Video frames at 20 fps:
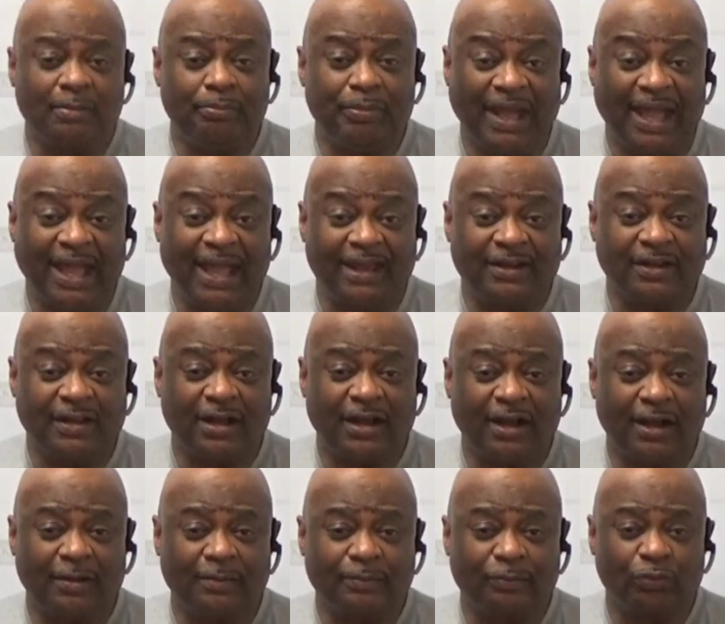bad
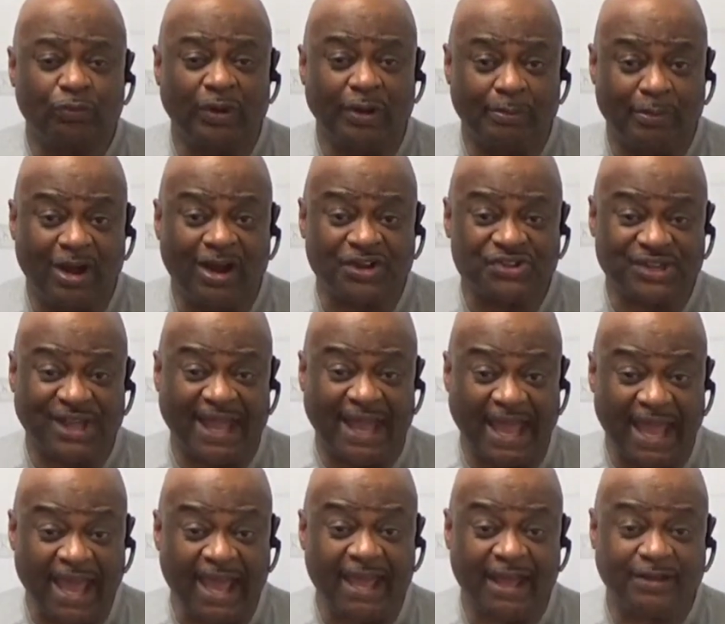remarks I
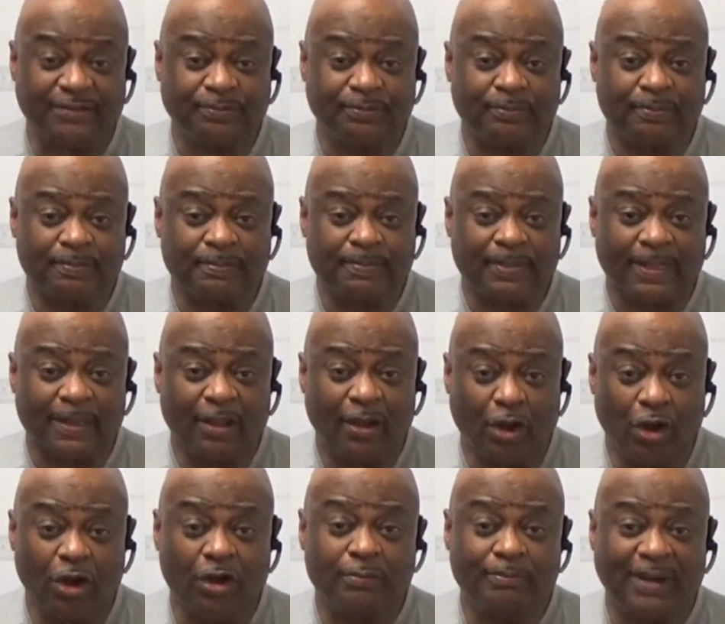had
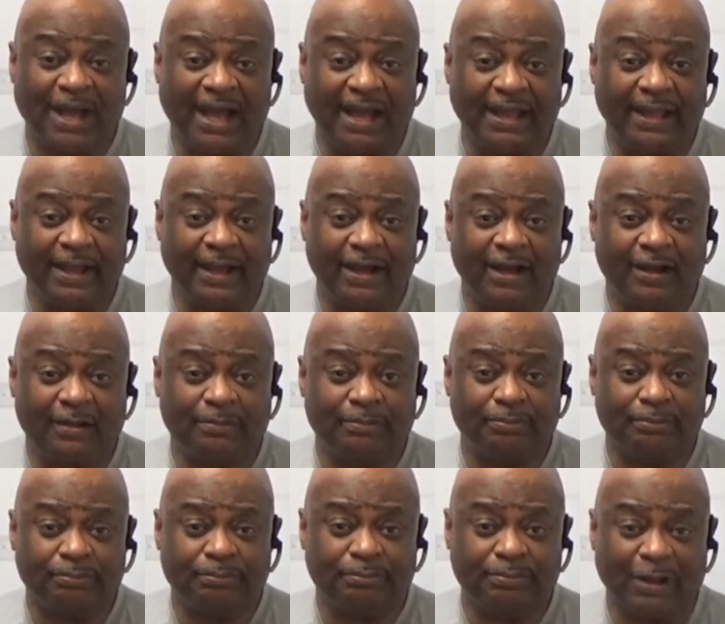on my
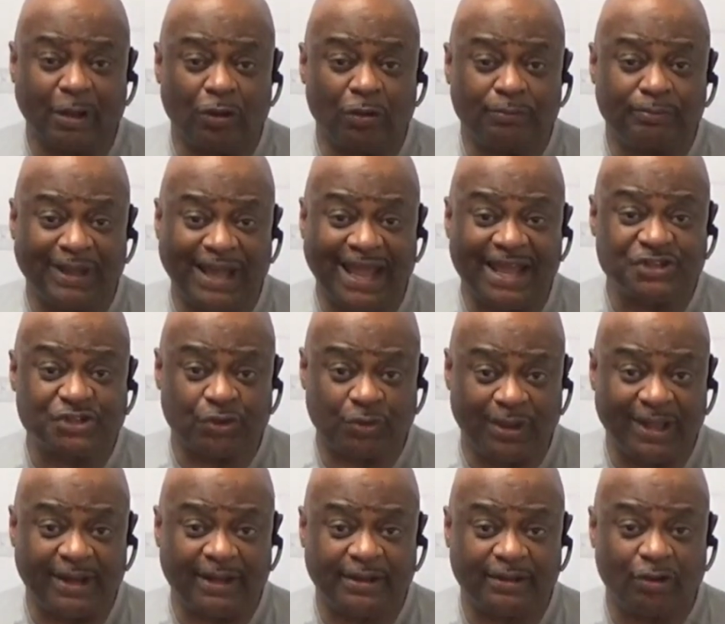on past
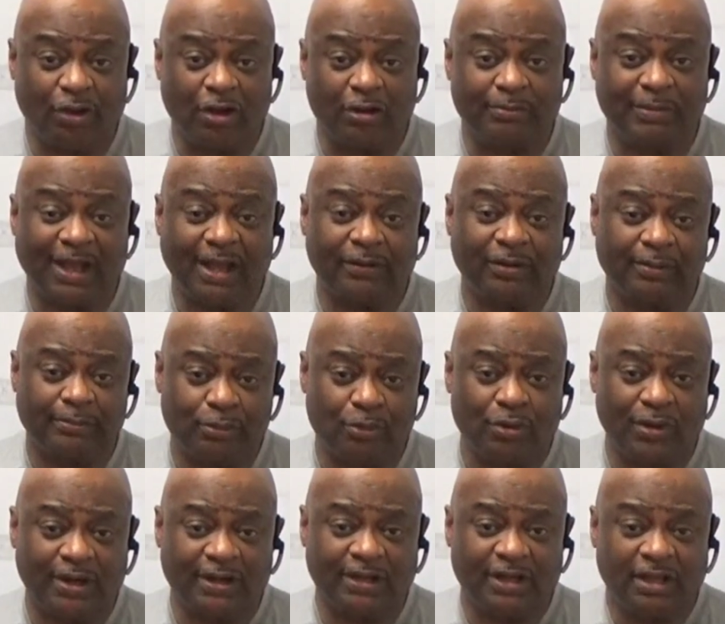credit on my
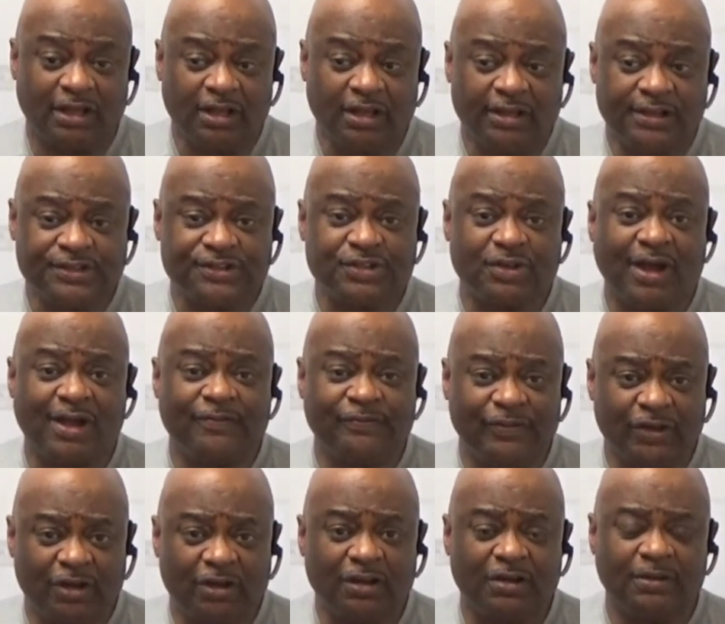report. So I'm
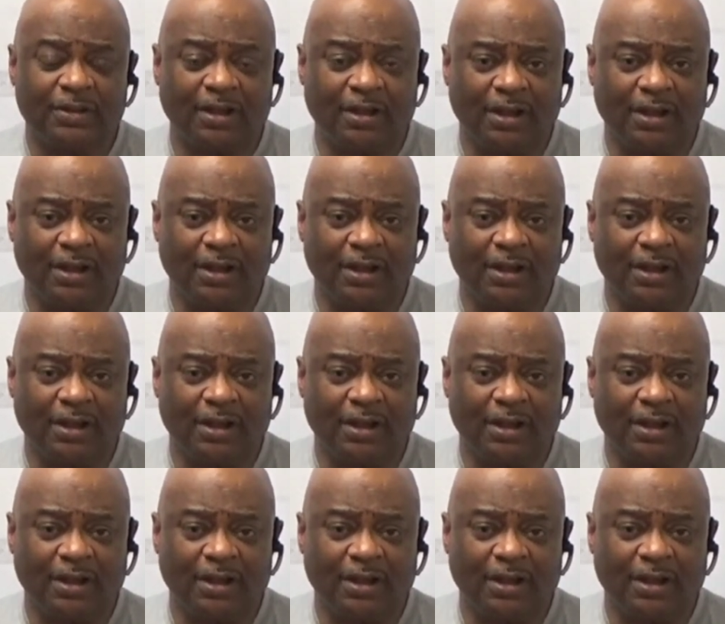very